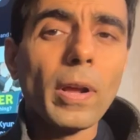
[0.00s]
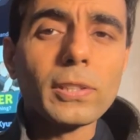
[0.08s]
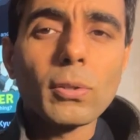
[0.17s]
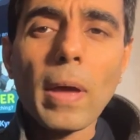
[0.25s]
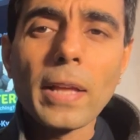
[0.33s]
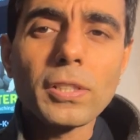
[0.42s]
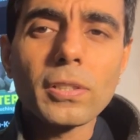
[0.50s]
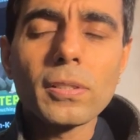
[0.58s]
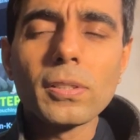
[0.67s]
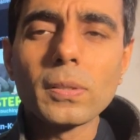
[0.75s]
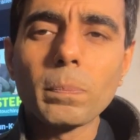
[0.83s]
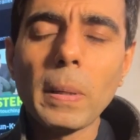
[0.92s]
right, so
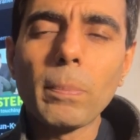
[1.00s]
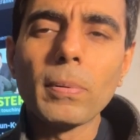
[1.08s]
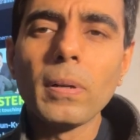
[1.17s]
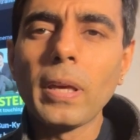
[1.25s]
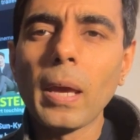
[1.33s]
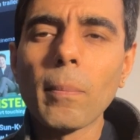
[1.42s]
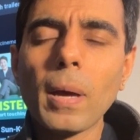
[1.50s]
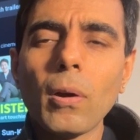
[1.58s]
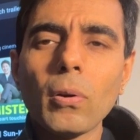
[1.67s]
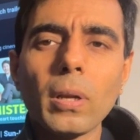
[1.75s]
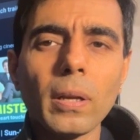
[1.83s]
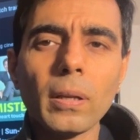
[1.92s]
Anxious People came
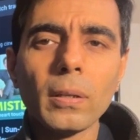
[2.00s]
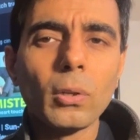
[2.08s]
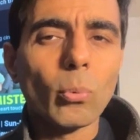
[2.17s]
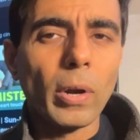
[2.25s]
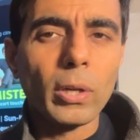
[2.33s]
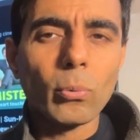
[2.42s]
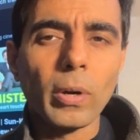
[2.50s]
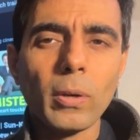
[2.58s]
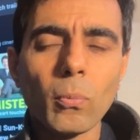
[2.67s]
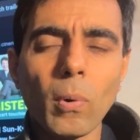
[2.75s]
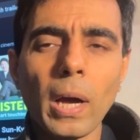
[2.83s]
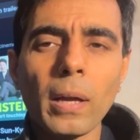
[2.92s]
out in
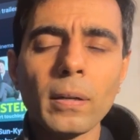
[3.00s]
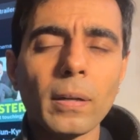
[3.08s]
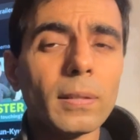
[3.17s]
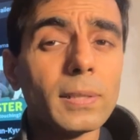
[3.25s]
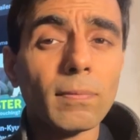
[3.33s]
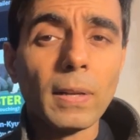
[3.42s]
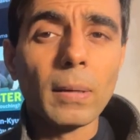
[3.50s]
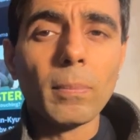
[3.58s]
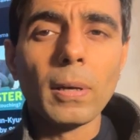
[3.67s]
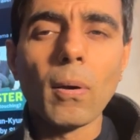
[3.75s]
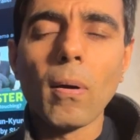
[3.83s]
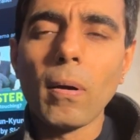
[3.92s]
2021. It's
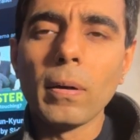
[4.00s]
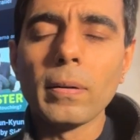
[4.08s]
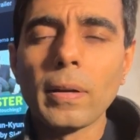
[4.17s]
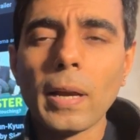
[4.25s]
available on